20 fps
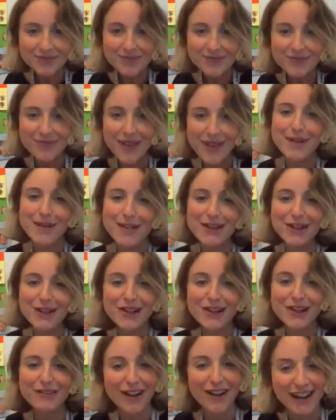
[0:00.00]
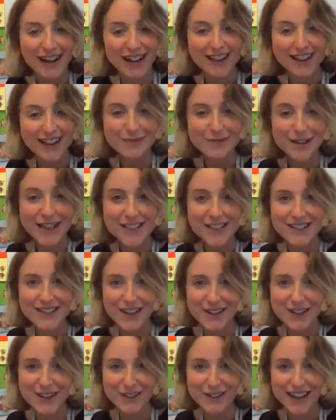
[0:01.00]
Maybe you could write which
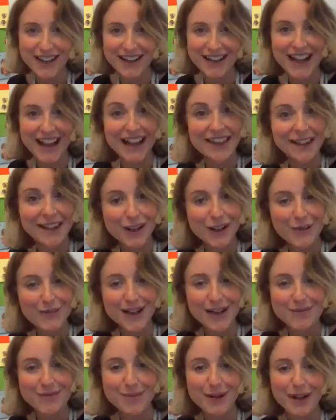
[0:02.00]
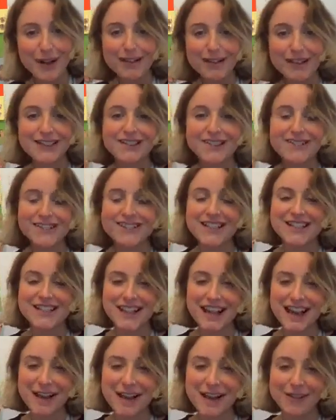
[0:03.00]
zone you're in the comment box to
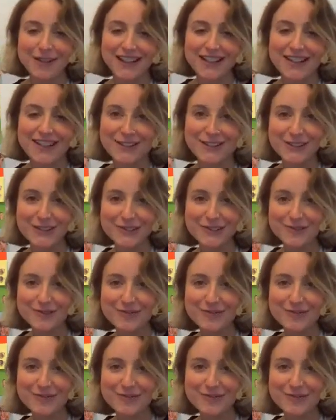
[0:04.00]
share with us all.